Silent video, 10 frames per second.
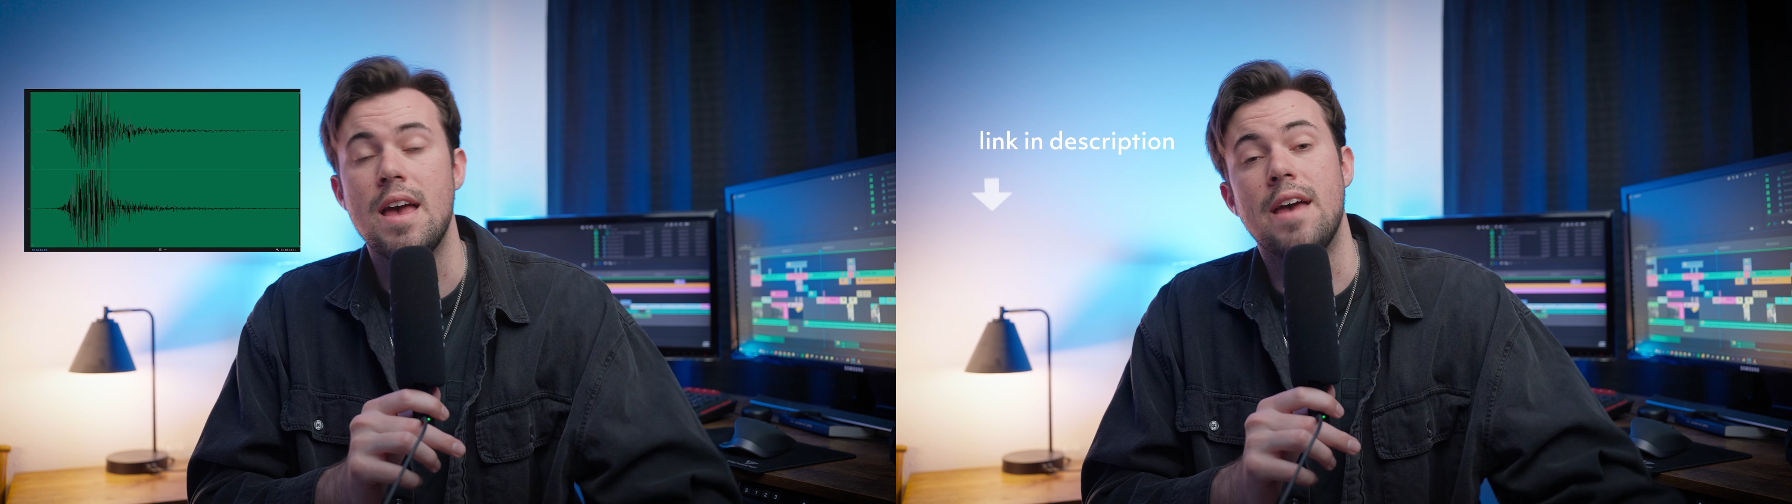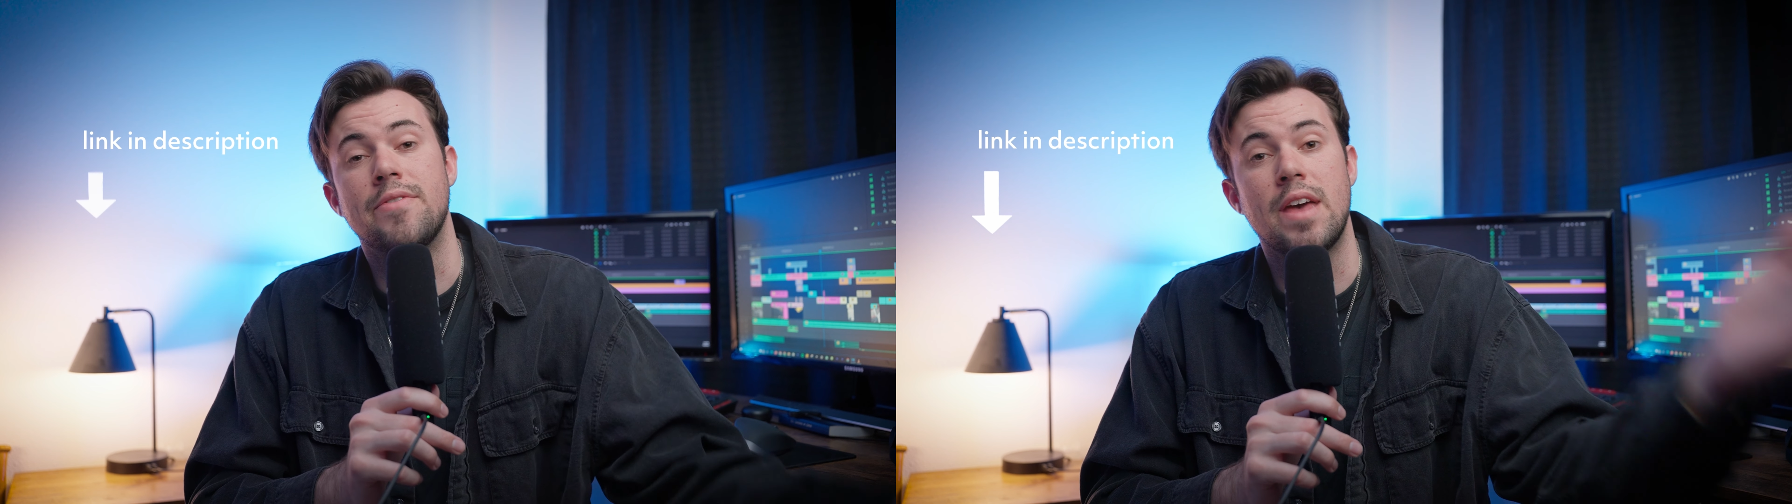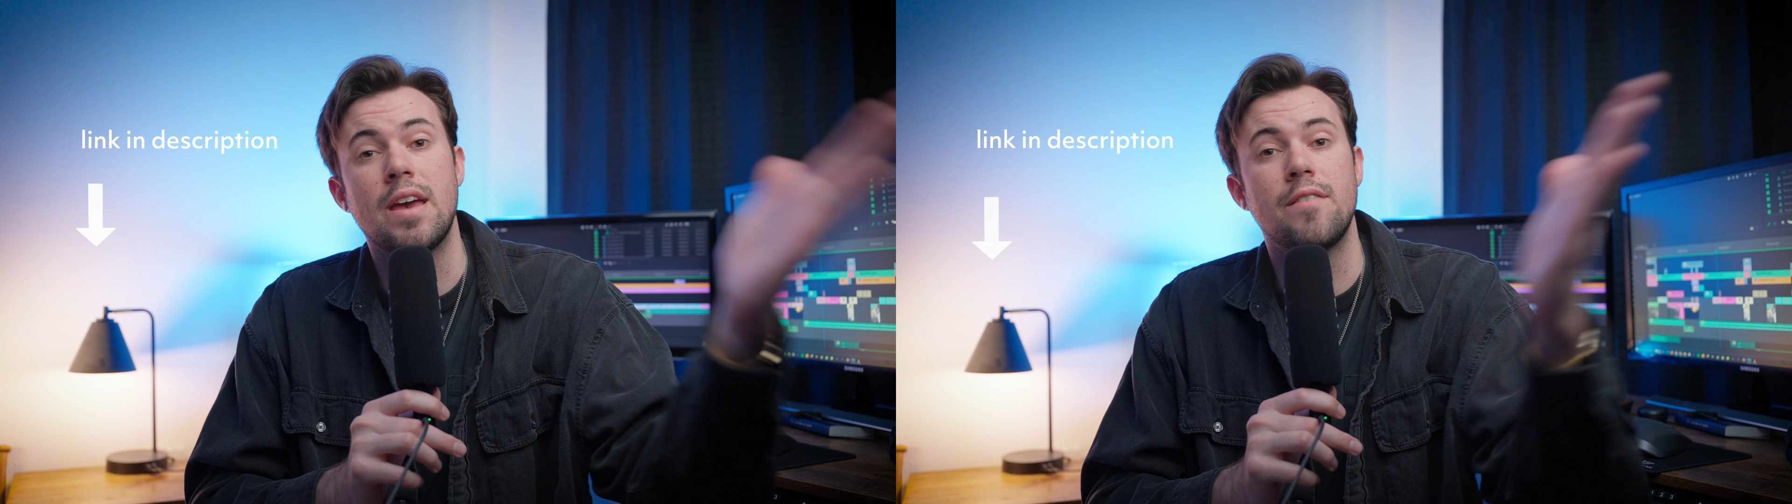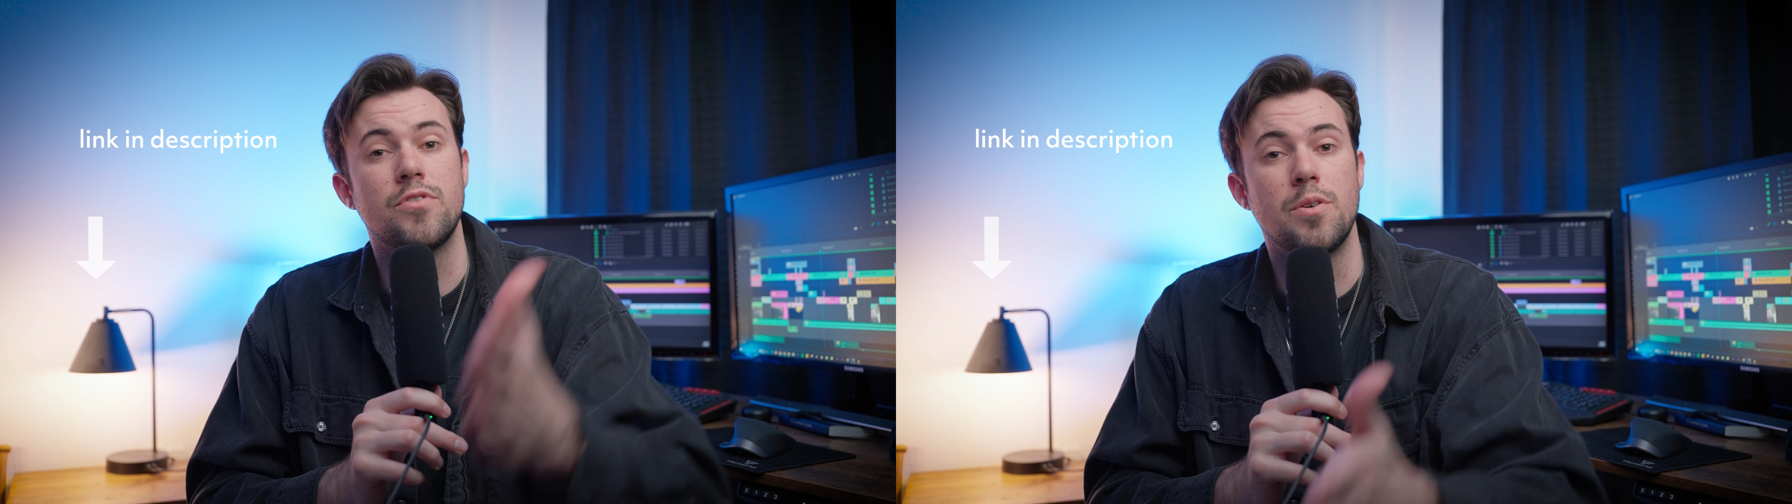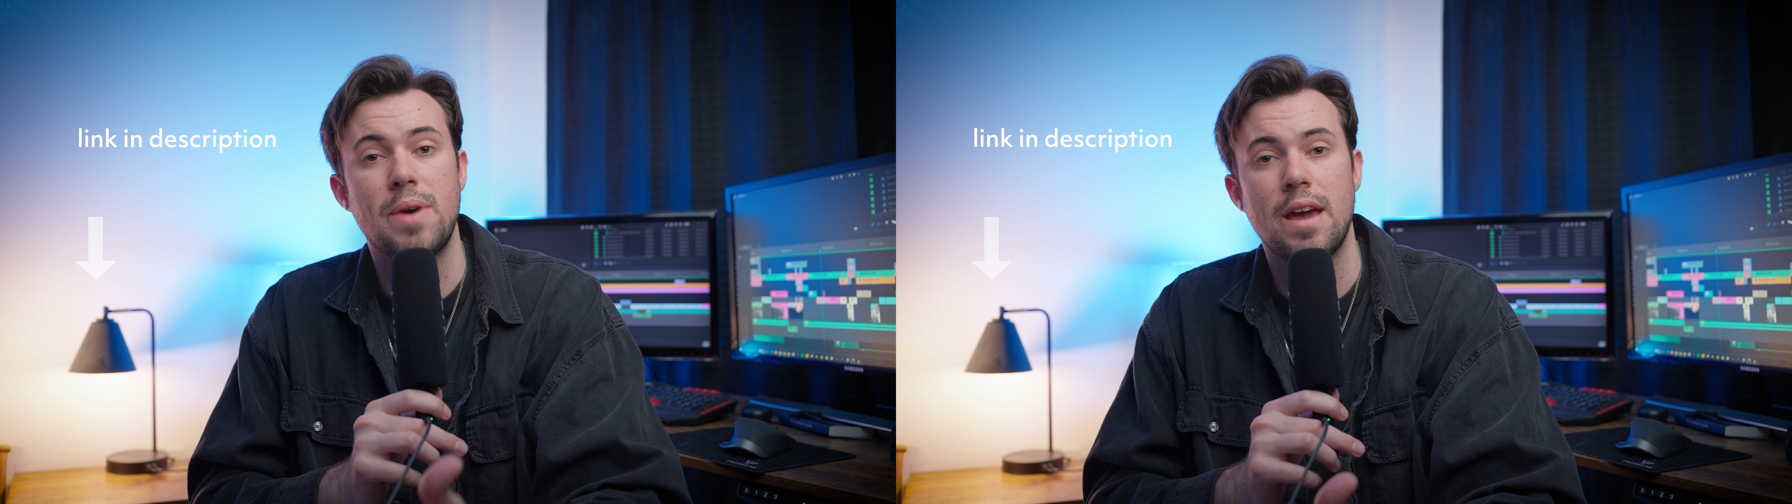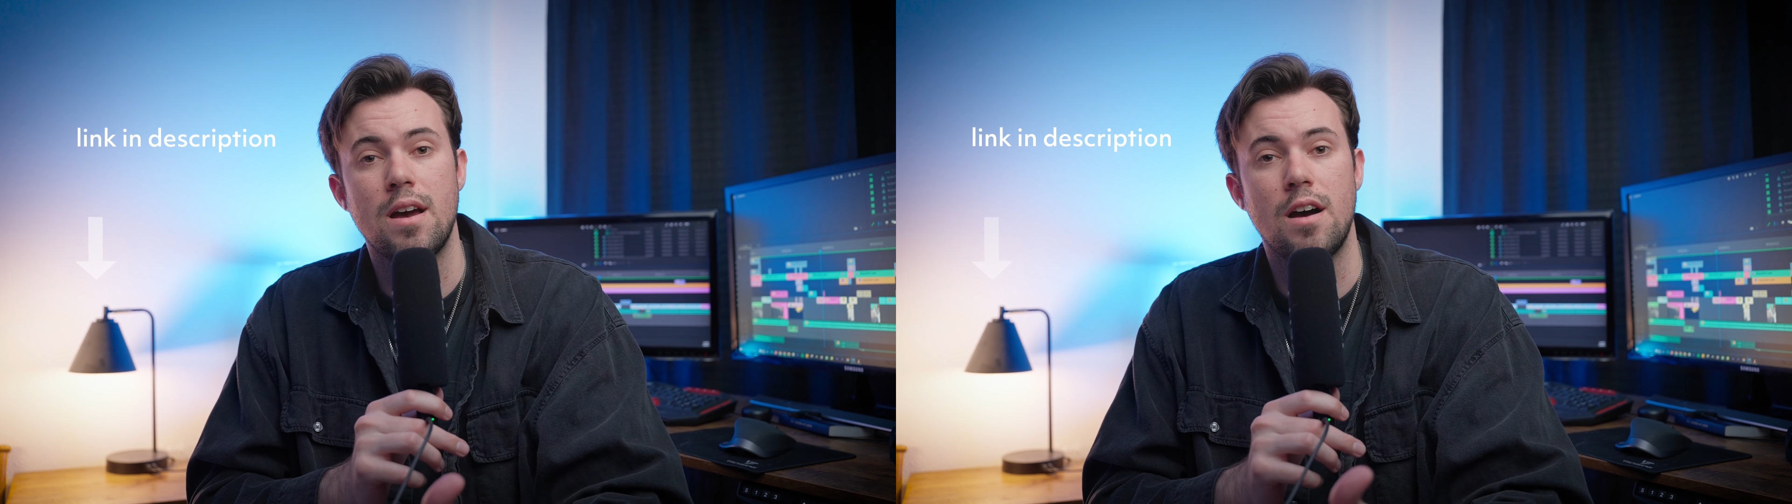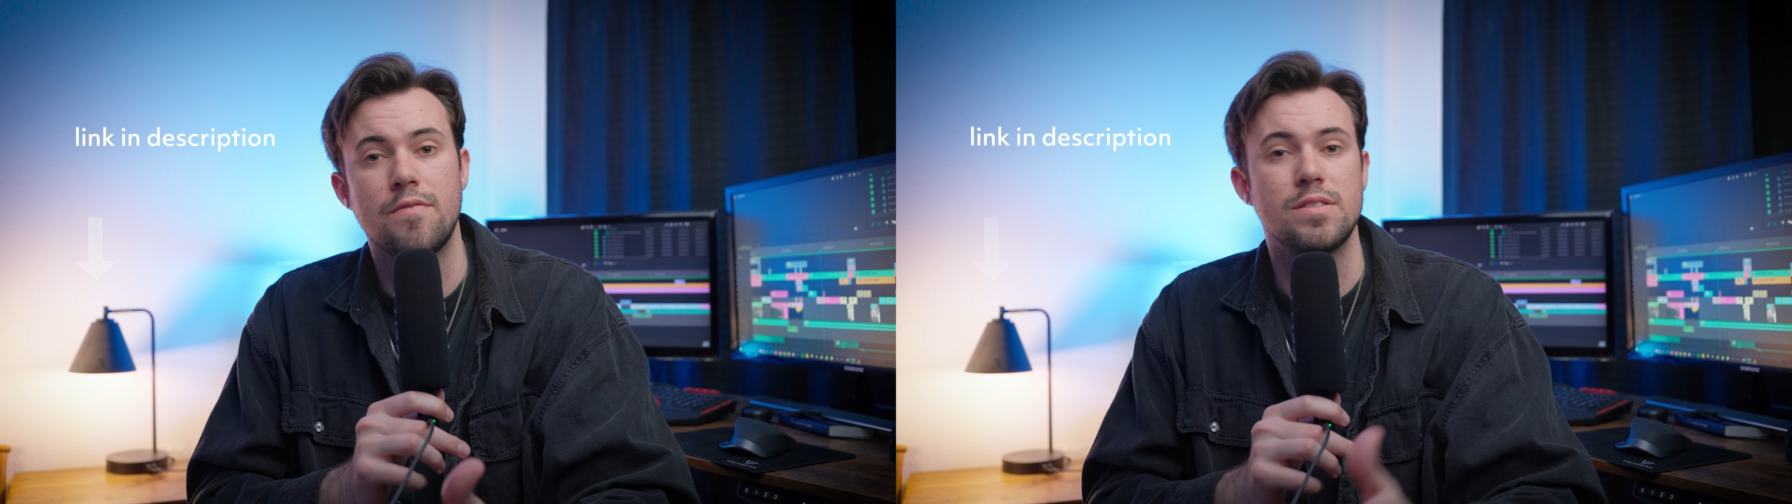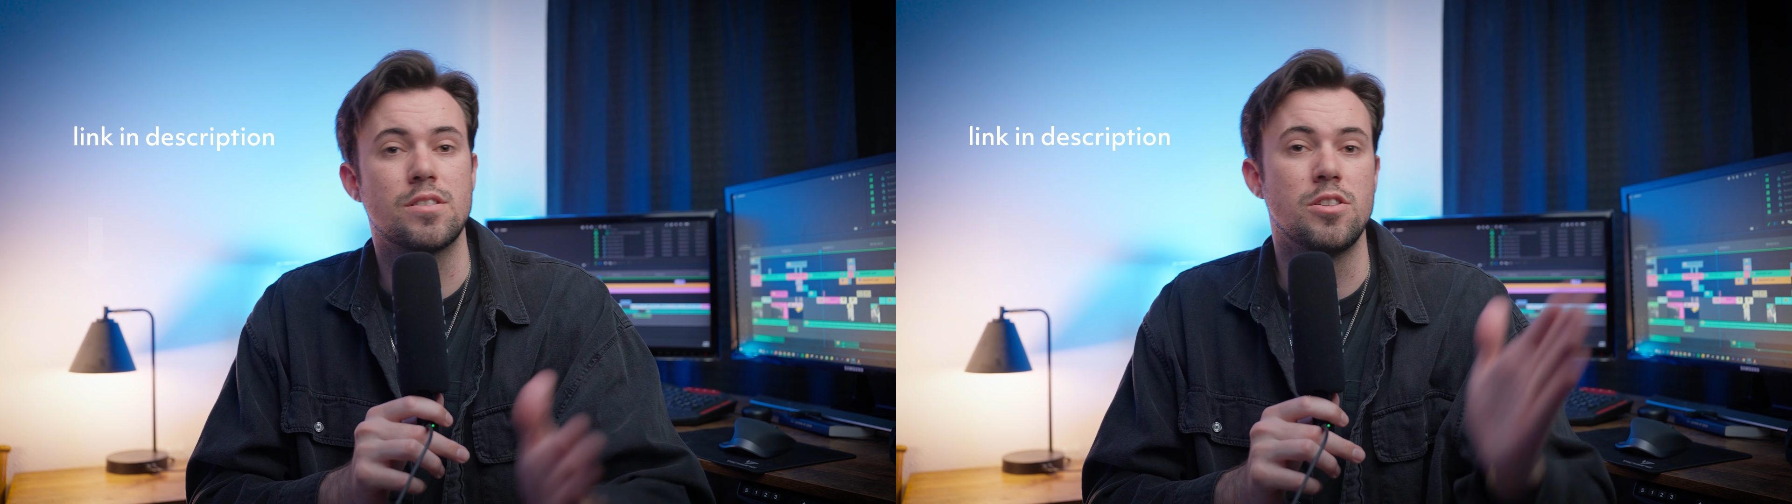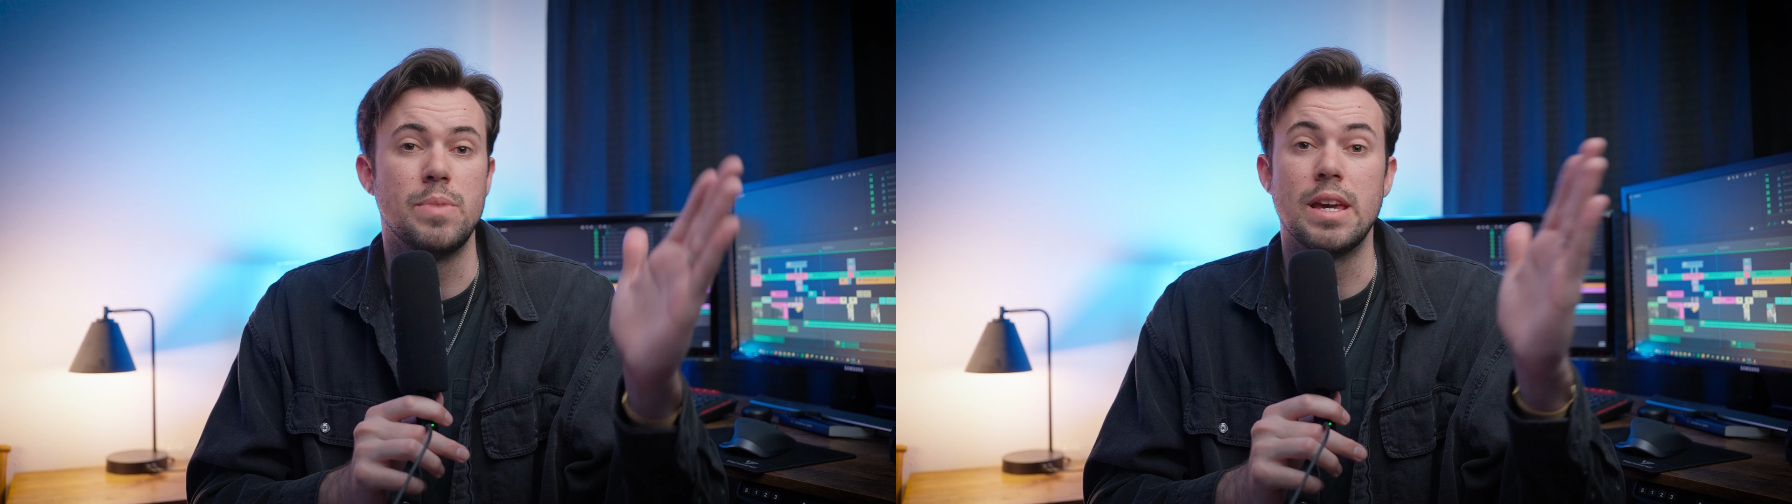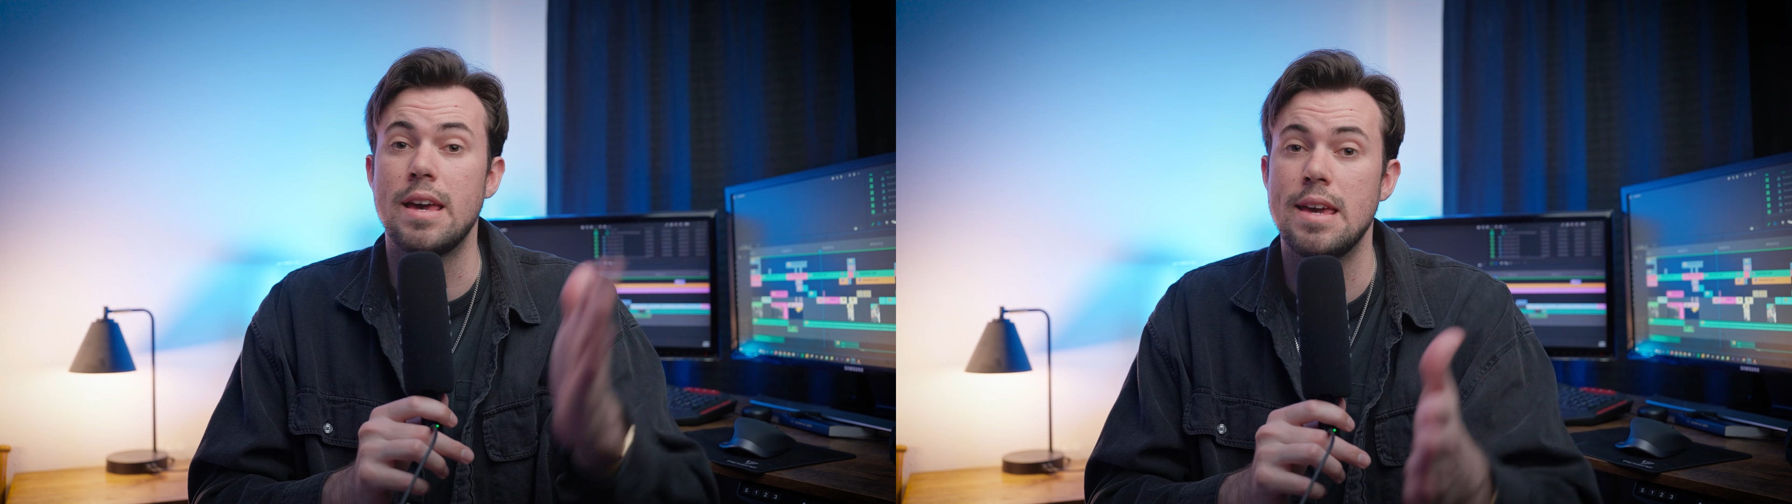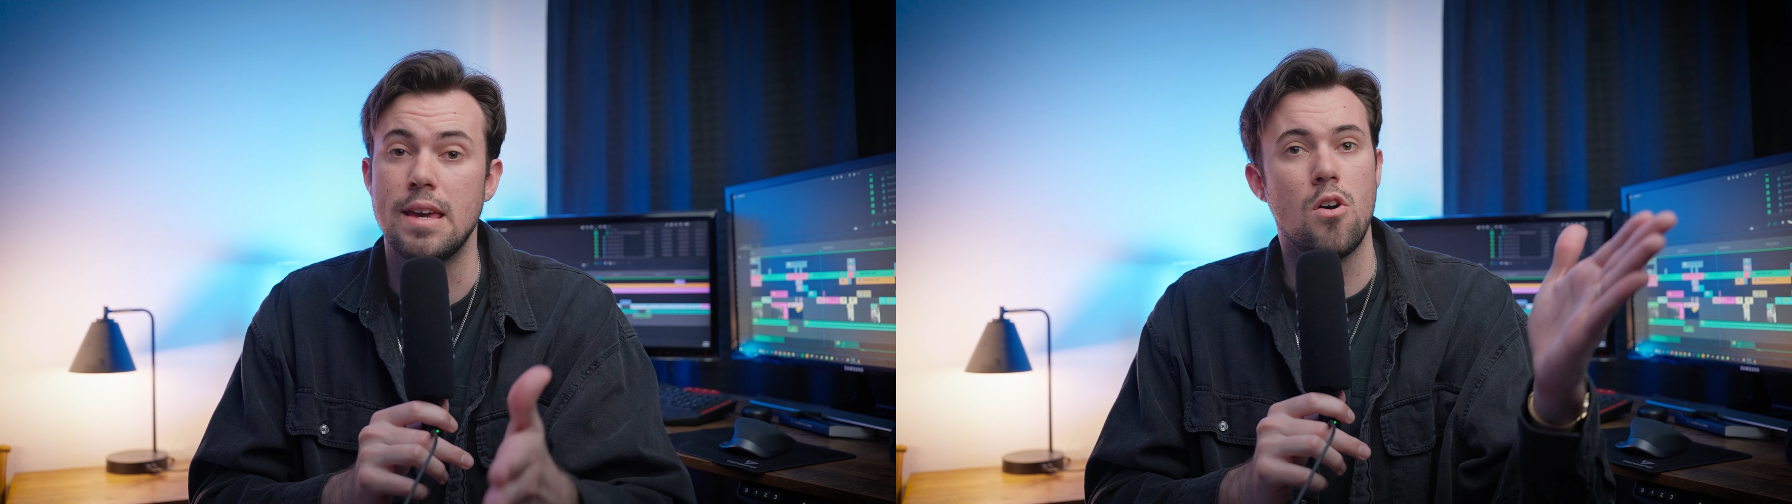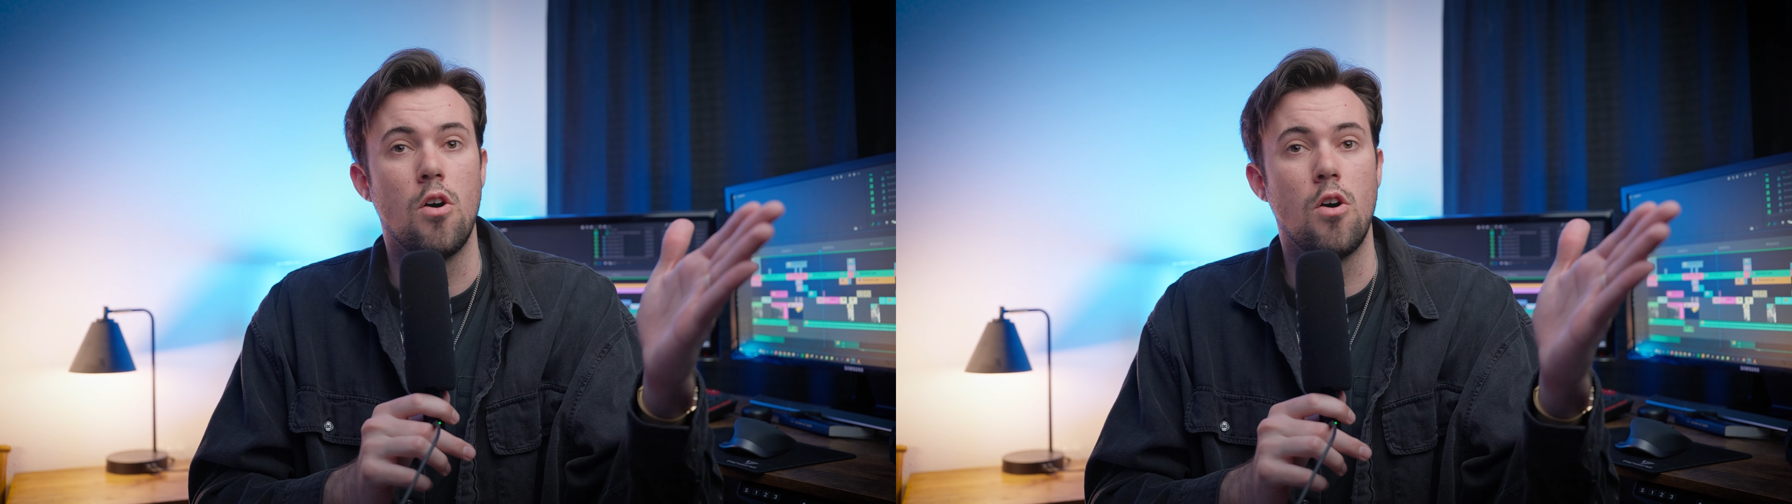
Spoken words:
and then for the payoff, it's gonna be a hit,